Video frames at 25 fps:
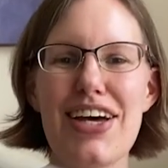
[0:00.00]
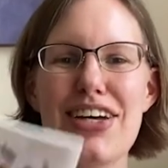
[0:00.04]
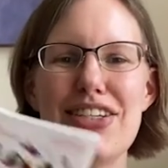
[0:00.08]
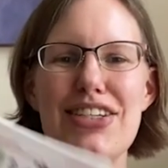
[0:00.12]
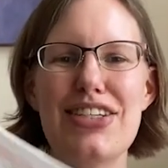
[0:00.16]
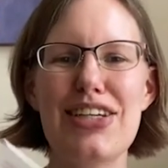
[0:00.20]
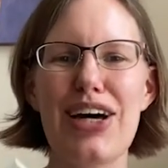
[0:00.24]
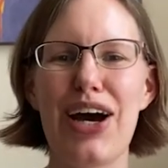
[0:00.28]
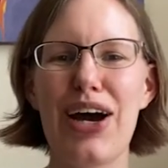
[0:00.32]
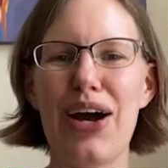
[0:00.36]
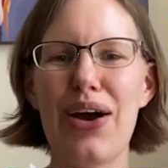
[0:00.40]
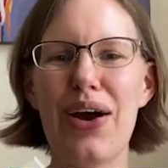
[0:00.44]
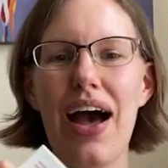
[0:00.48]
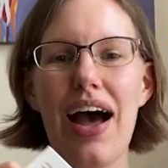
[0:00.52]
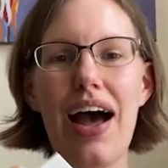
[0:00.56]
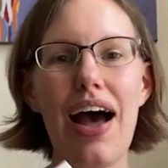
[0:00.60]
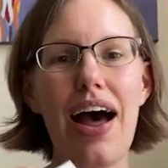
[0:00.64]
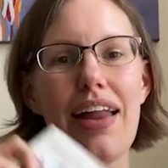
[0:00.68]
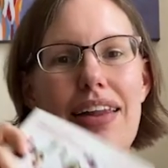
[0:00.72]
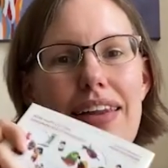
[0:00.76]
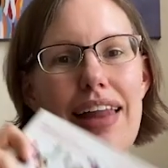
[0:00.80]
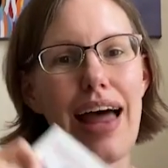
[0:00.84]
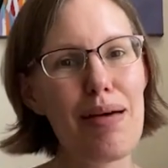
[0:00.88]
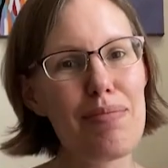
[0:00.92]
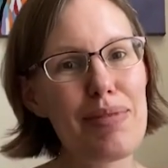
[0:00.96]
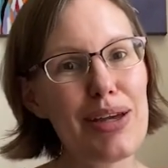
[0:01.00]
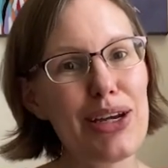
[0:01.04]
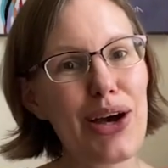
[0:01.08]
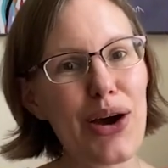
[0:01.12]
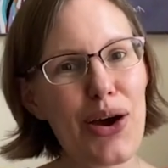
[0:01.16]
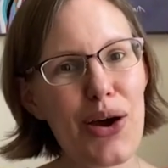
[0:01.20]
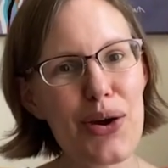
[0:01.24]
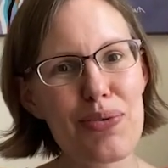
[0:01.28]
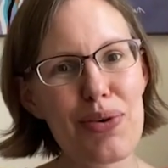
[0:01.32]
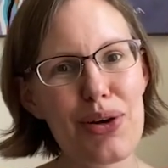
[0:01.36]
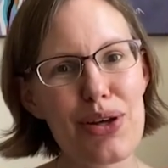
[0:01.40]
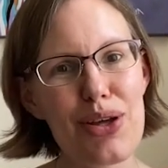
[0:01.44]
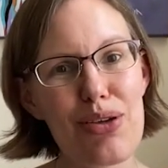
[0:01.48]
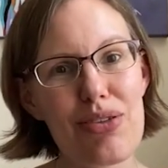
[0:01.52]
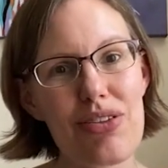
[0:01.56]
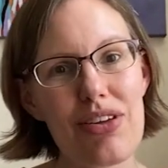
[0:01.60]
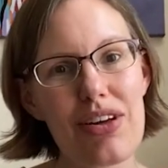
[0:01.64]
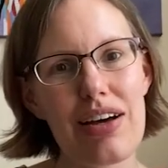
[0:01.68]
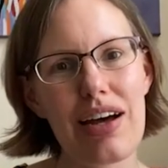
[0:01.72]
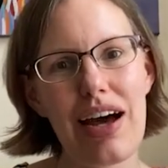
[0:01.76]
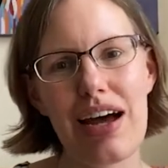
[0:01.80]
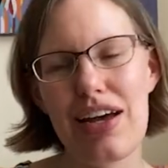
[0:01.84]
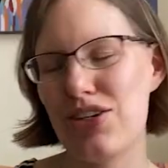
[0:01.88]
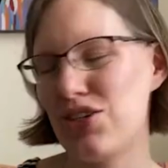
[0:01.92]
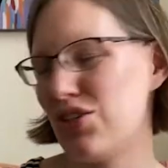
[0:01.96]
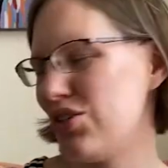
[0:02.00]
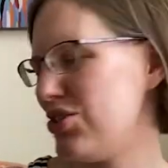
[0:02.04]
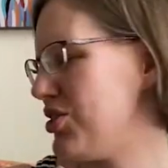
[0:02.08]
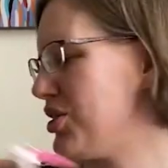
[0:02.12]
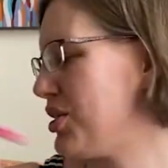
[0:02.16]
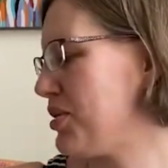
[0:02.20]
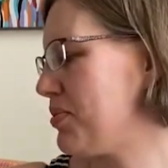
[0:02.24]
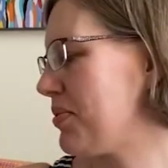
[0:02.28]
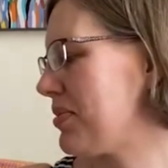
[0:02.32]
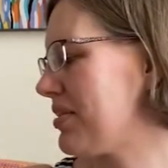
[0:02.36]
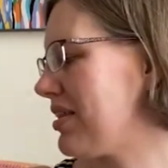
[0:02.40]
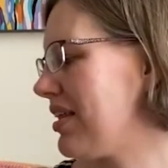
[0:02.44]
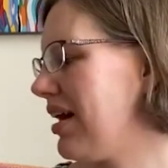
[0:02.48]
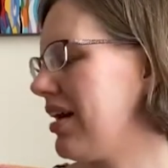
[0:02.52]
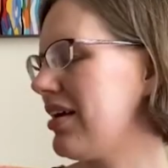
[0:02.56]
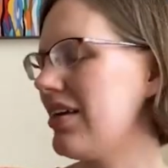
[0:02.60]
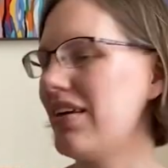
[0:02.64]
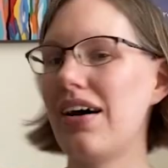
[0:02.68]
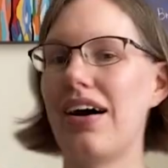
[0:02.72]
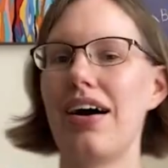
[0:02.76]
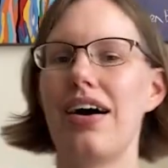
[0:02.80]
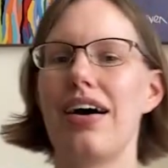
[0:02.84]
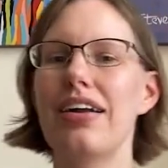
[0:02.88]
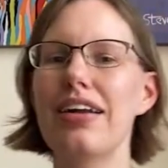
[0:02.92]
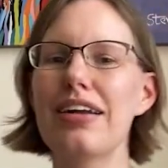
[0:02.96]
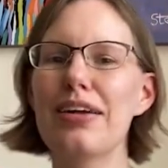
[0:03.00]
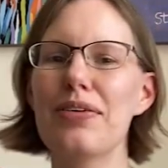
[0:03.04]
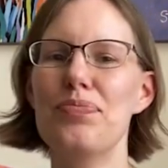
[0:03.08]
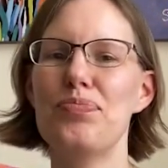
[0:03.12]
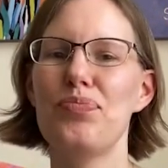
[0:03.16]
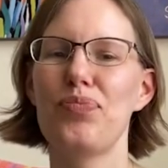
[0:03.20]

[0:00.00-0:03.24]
So let me know what you think I should do with that yarn.